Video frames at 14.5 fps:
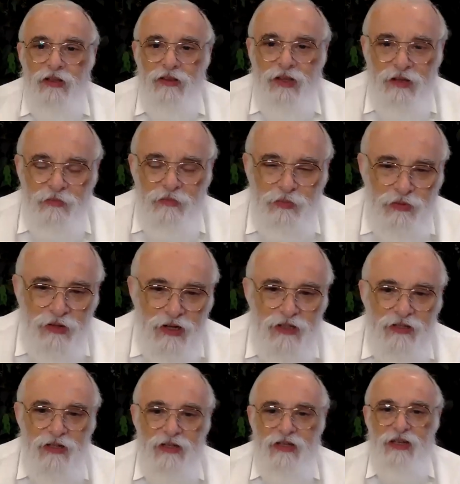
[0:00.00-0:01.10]
that
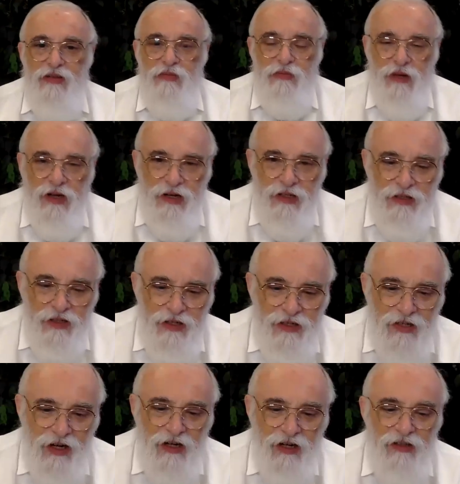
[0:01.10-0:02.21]
embraces his mind and
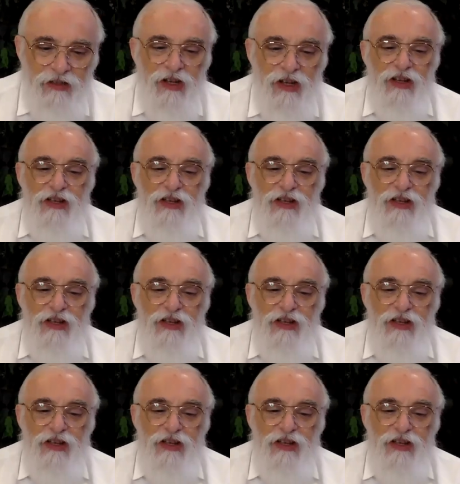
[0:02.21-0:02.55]
his heart.